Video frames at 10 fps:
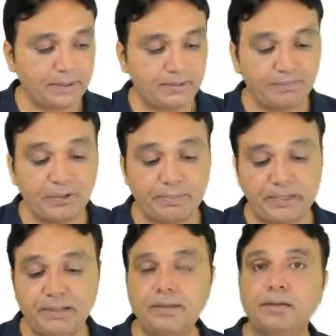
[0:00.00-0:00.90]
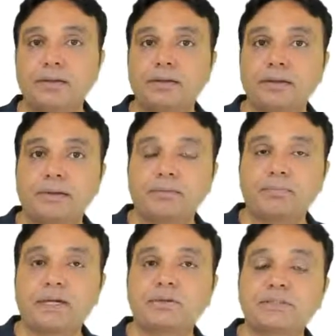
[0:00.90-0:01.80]
will be,
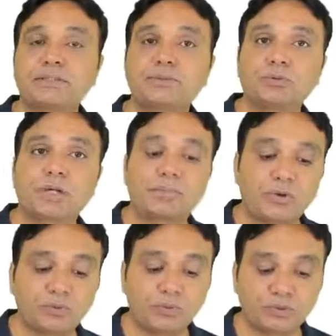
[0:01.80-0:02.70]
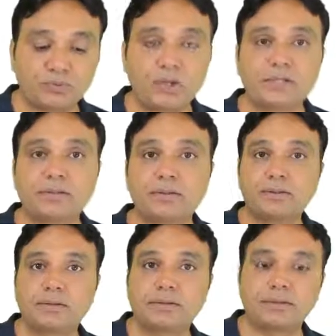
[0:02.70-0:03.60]
because the total amount was what?
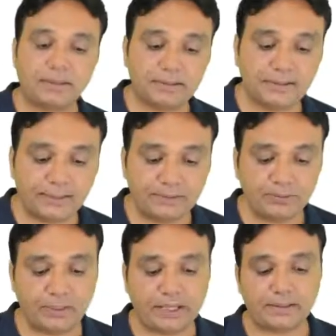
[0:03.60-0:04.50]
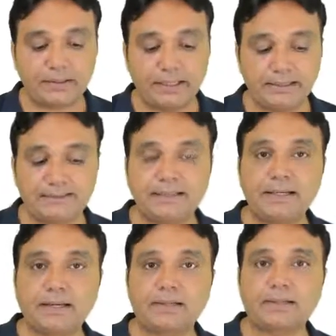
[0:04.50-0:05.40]
Rather than 2 lakh, it is
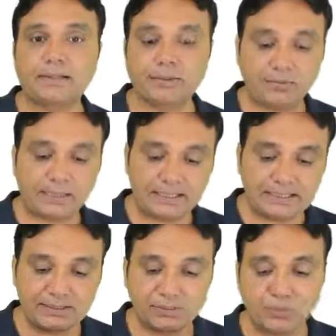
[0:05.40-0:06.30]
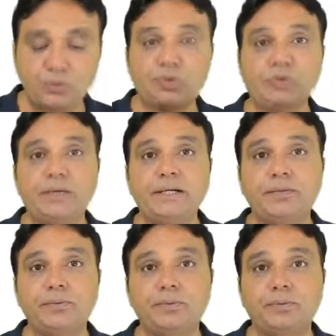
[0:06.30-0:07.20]
3 lakh. Now let's not go
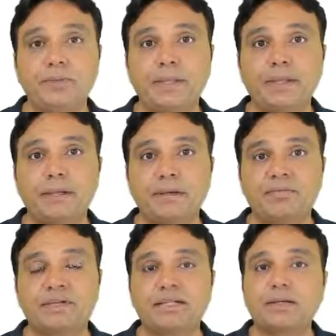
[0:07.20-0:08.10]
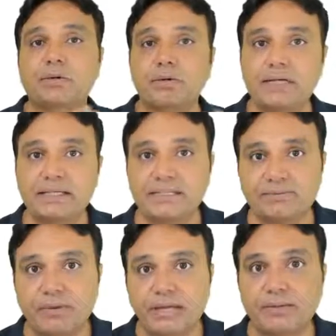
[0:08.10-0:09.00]
into whether the contract is
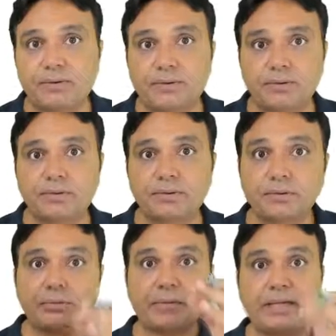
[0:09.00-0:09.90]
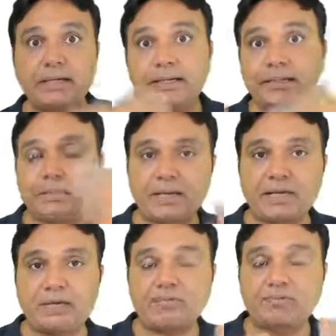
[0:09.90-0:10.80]
valid or not by reading the
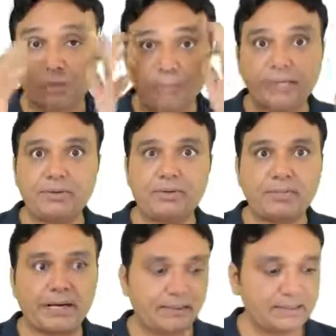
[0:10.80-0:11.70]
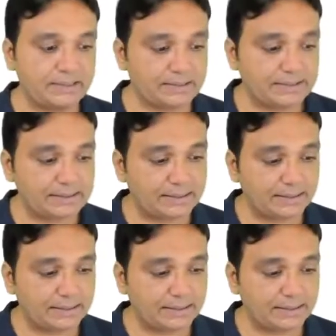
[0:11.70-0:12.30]
paragraph. Don't make your mind. Just